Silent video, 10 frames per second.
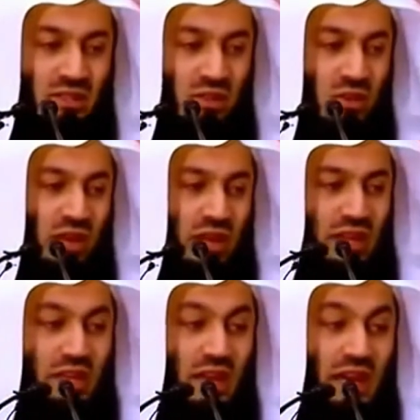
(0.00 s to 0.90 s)
So
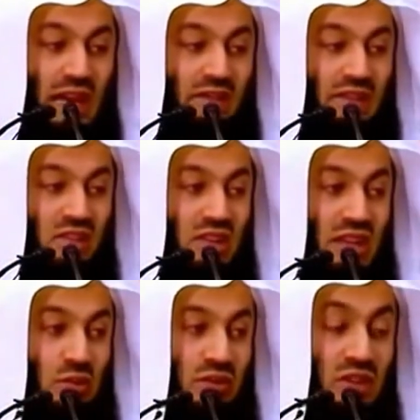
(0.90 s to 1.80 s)
he arrived at
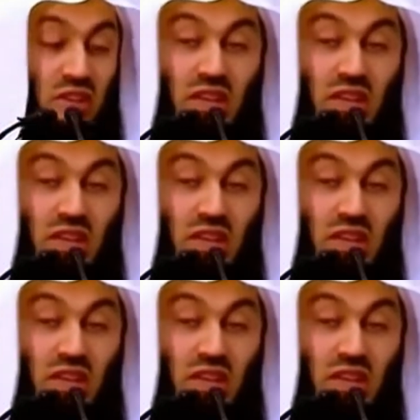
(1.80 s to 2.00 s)
Salatul Fajr.